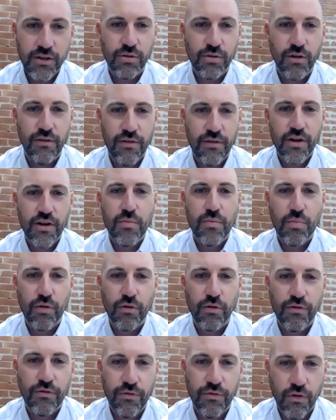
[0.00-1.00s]
So a very
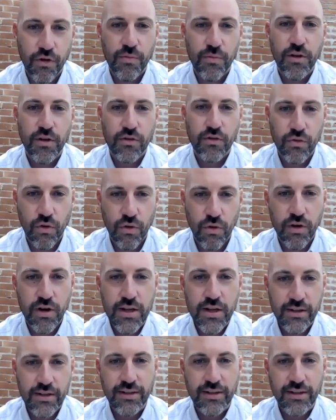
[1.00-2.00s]

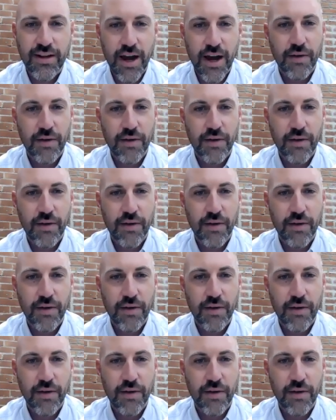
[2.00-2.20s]
performance-oriented